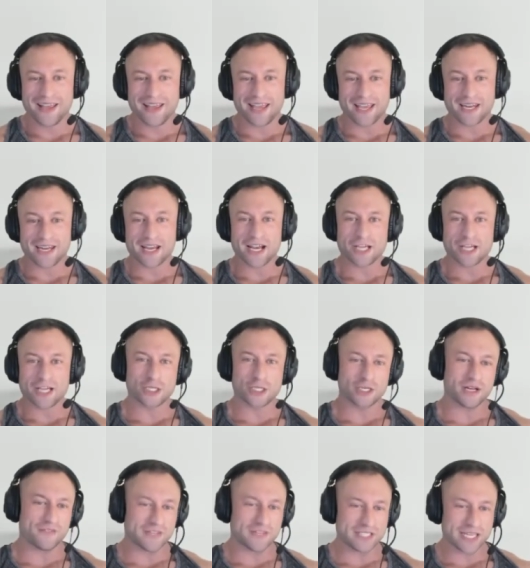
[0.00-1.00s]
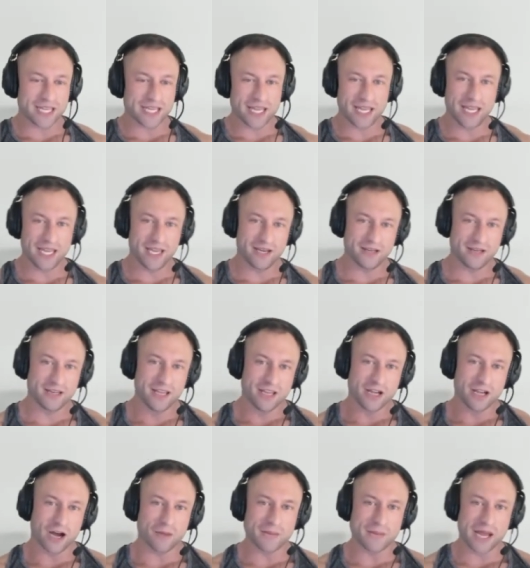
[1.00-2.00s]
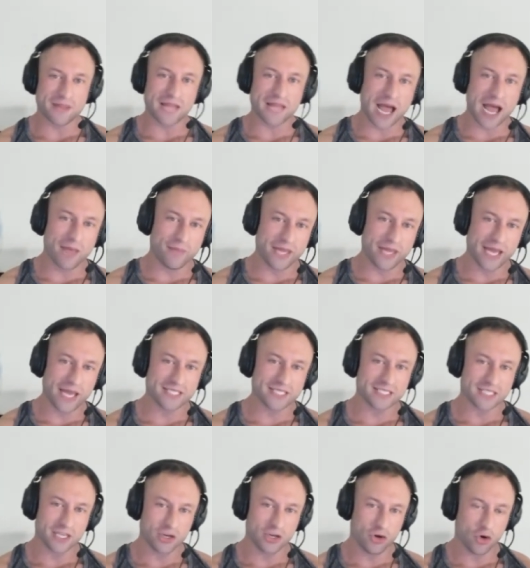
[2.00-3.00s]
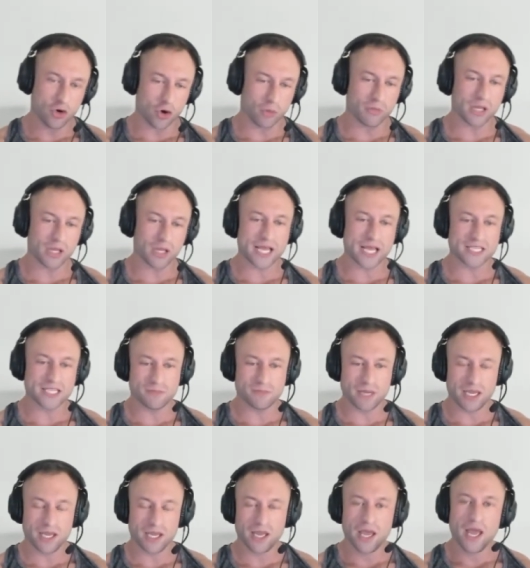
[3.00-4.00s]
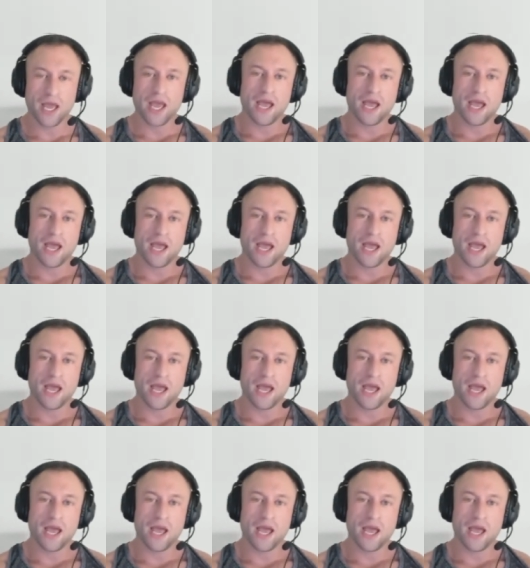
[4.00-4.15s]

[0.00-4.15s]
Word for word: And uh, sure enough, I take a hit, calm down the IBS, normalized me.